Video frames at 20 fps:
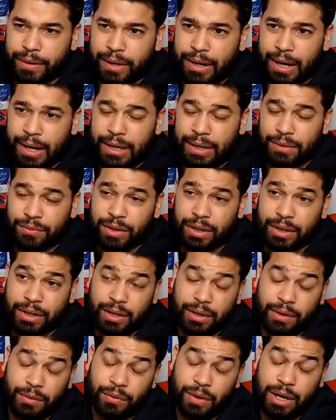and if they're
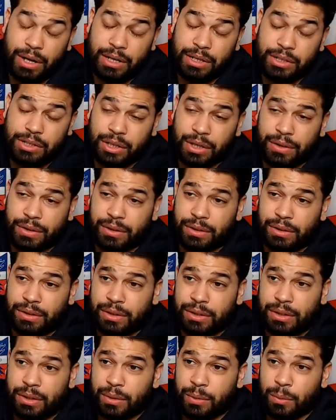gonna fight each other,
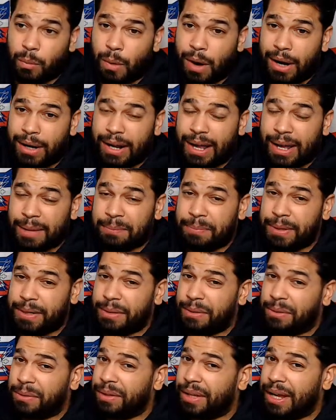why not
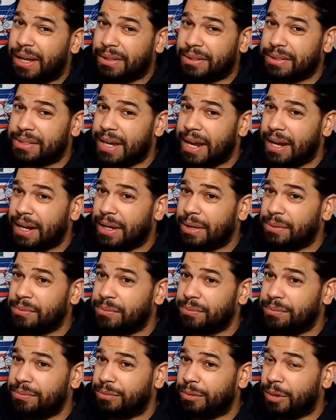be on that Tank
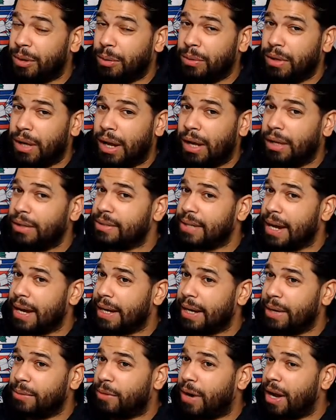and
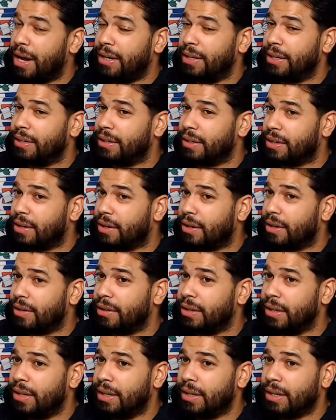Ryan on the
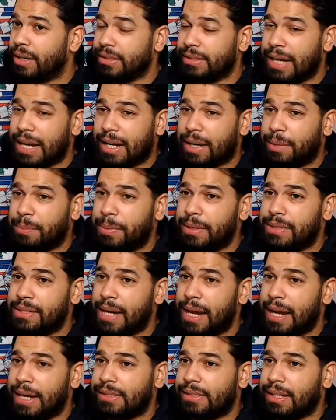card? Because that could be
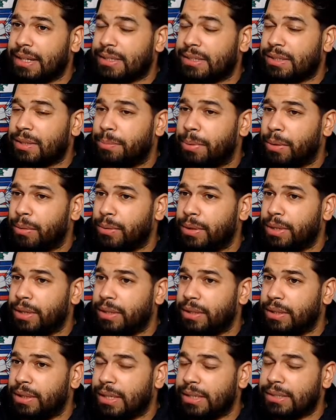Tank's next opponent.
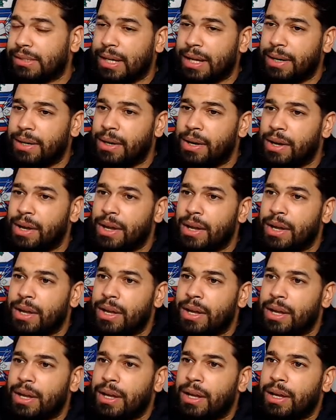Let's say
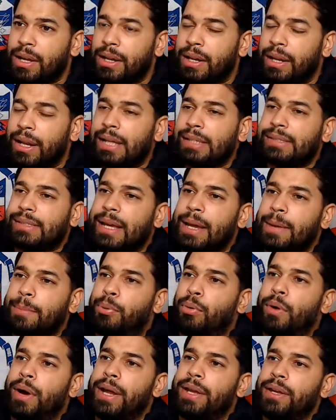
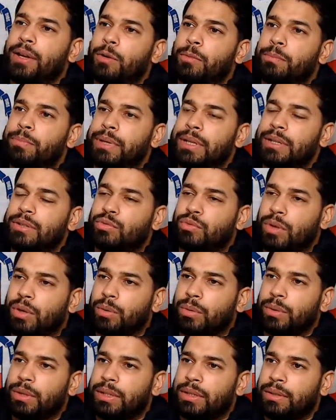Puello beats
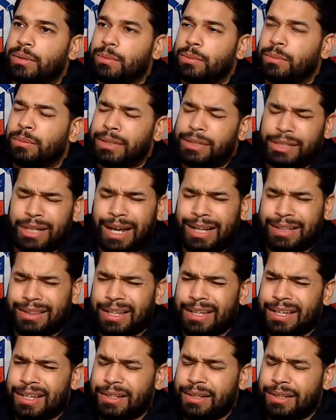Rolly, which I think he